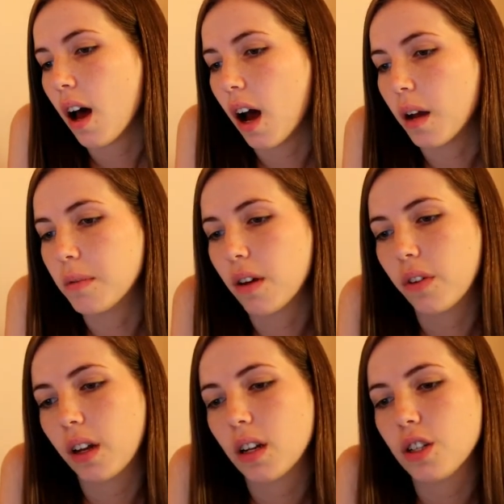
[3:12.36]
I'm
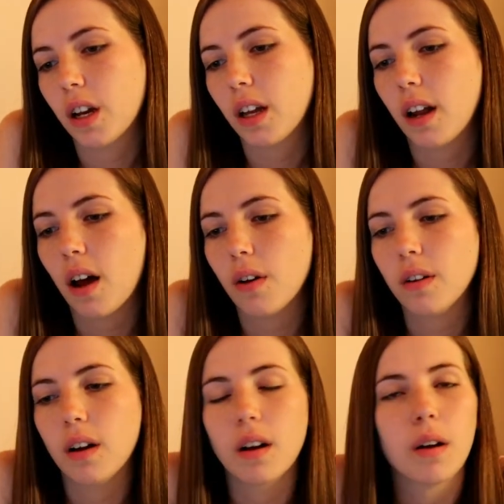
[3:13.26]
definitely gonna check it
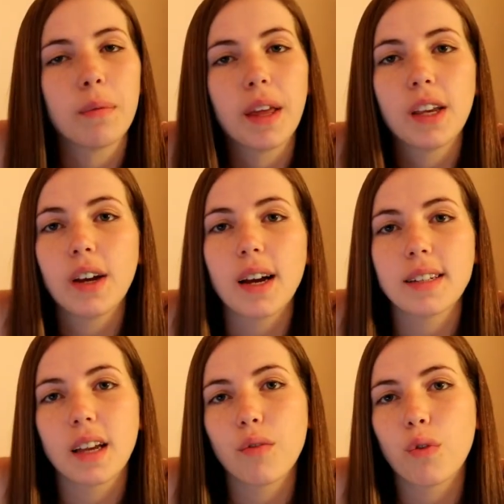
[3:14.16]
out. Thank you
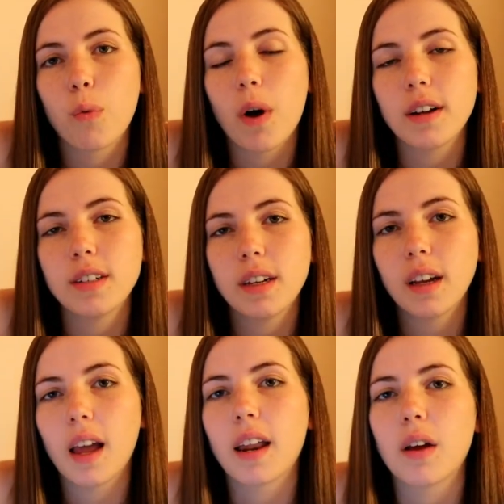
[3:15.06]
guys again for
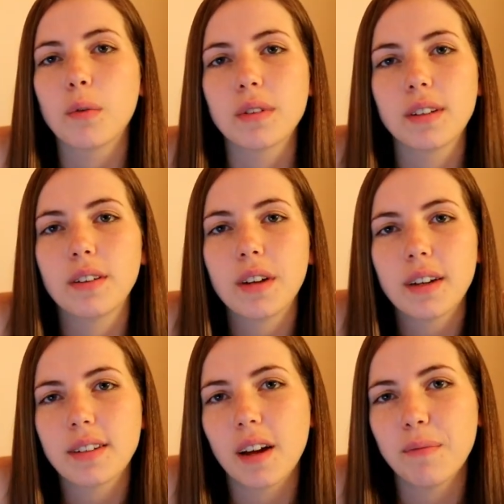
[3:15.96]
watching, and I will see you
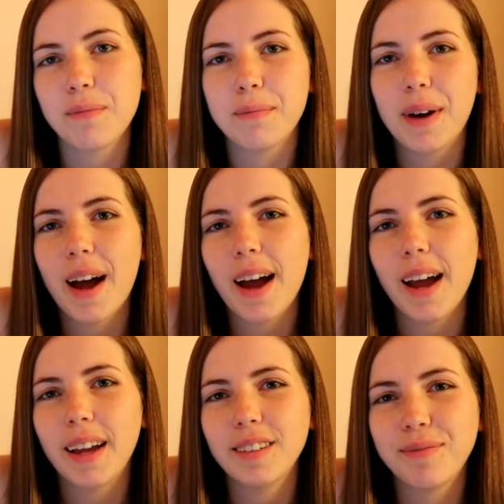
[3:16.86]
next time.
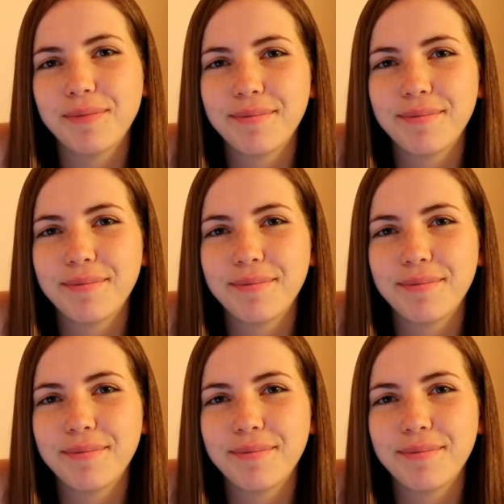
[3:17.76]
Bye.